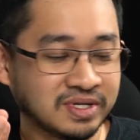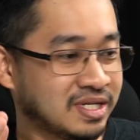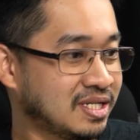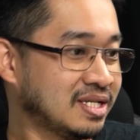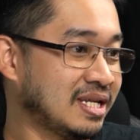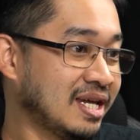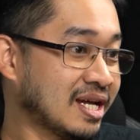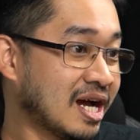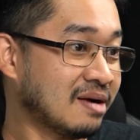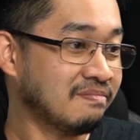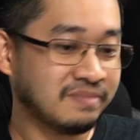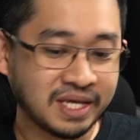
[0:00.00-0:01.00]
stay
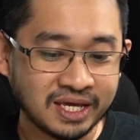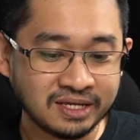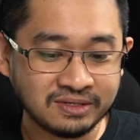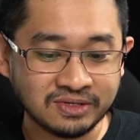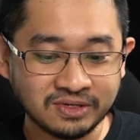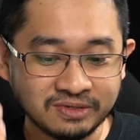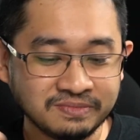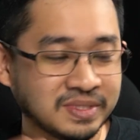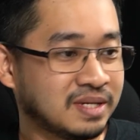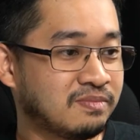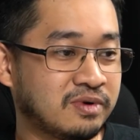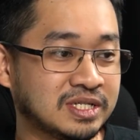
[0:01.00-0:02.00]
calm and
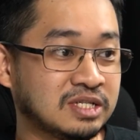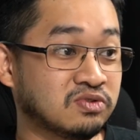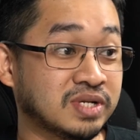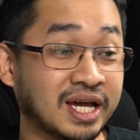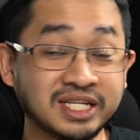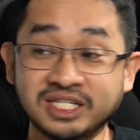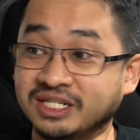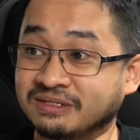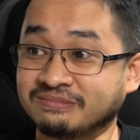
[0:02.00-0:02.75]
practice good hygiene.